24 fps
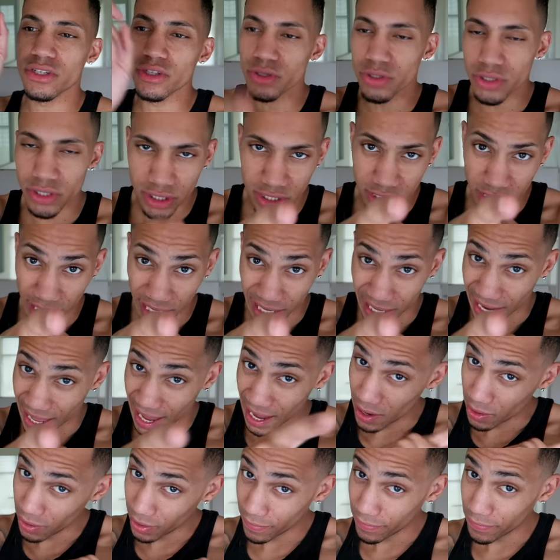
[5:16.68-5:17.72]
You should check it
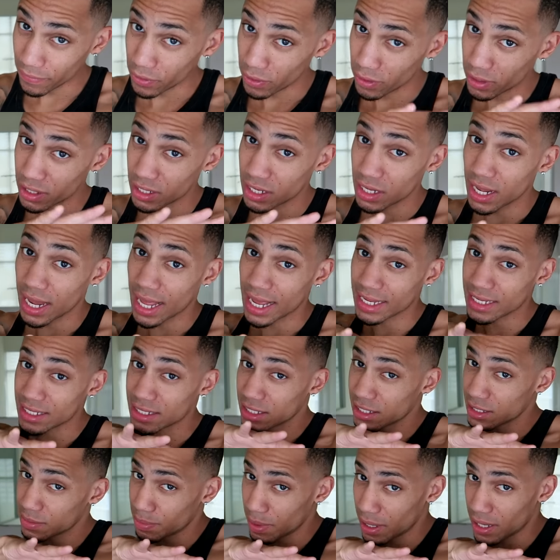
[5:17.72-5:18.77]
out if you're into like
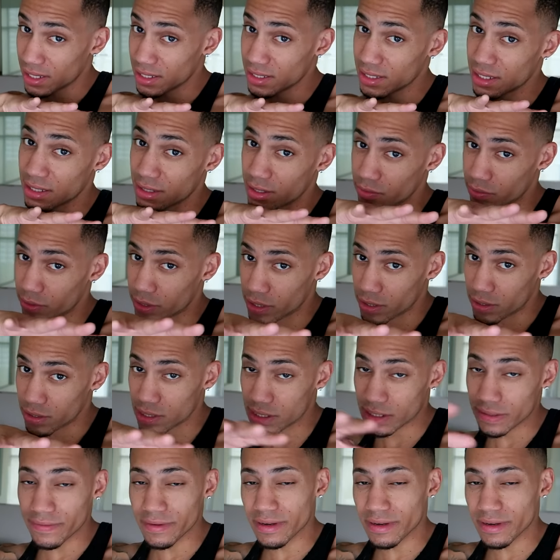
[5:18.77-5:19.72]
suspense and thrillers.